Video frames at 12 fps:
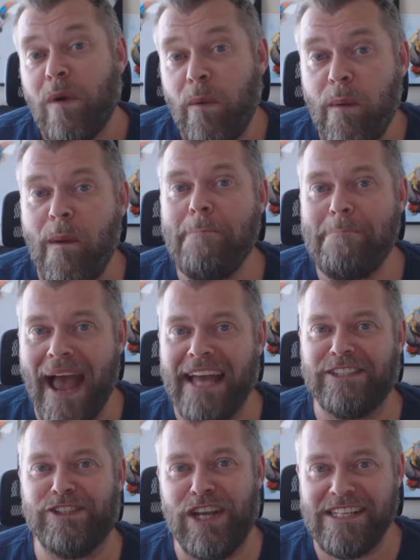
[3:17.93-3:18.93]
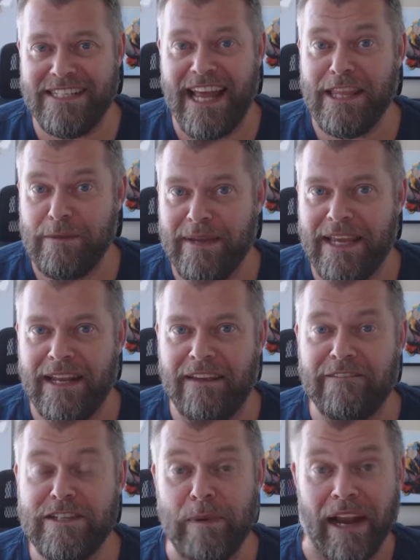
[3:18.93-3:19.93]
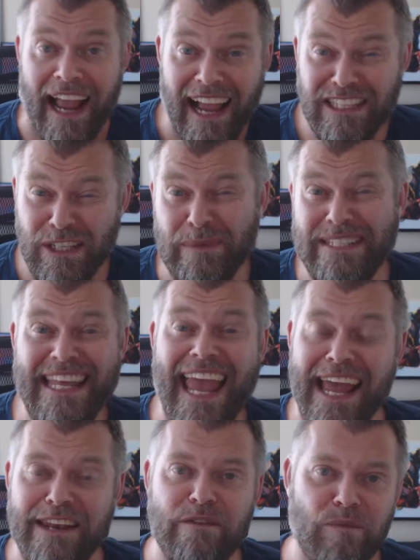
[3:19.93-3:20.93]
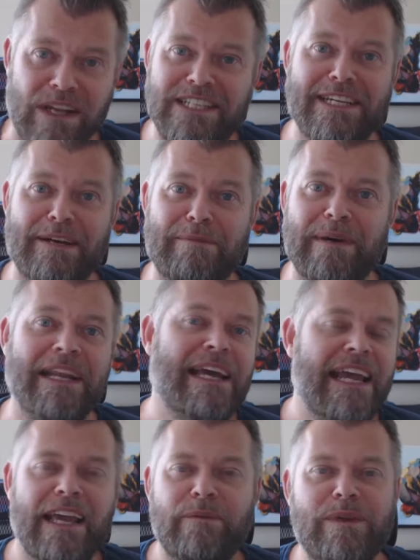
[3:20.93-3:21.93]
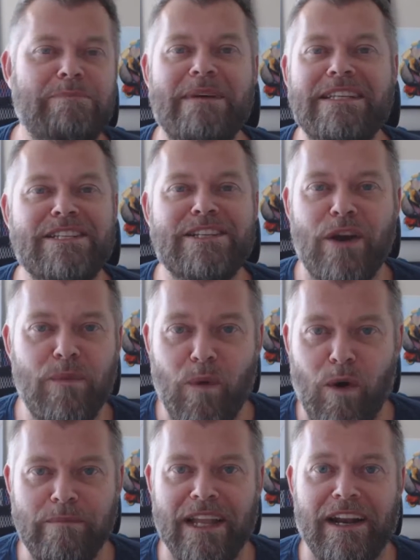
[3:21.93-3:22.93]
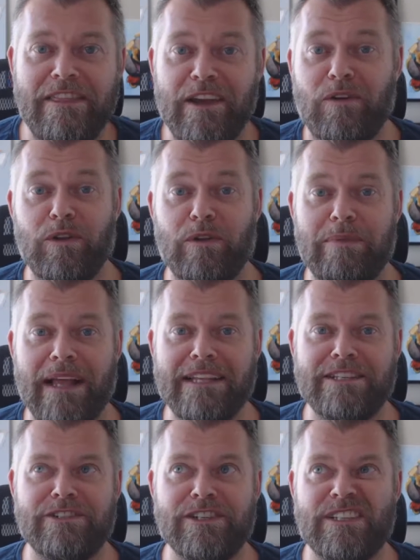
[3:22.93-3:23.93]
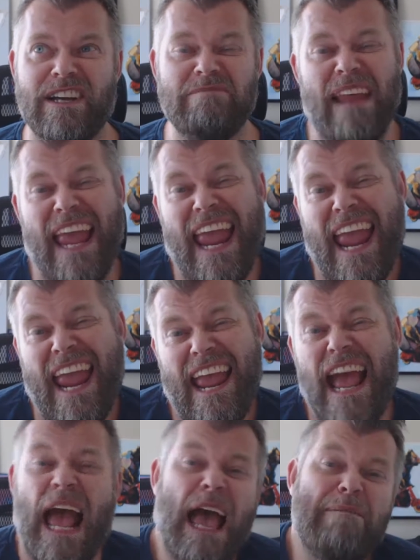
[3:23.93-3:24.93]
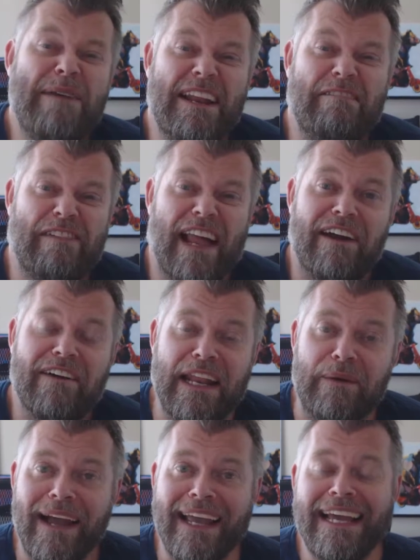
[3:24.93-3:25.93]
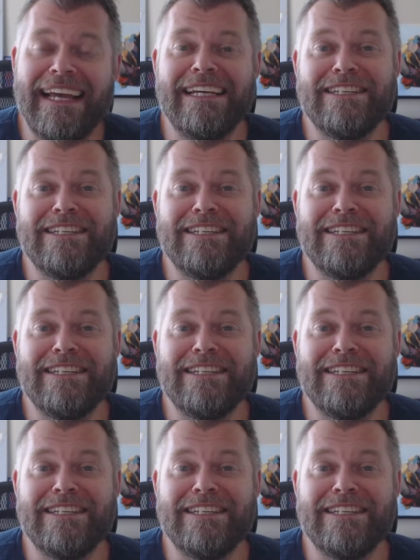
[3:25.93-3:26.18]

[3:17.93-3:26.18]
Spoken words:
Well, we went back just at the beginning of spring. Actually, it was the end of winter, but it had been so warm that I think all the plants had just gone, I'm going to flower anyway.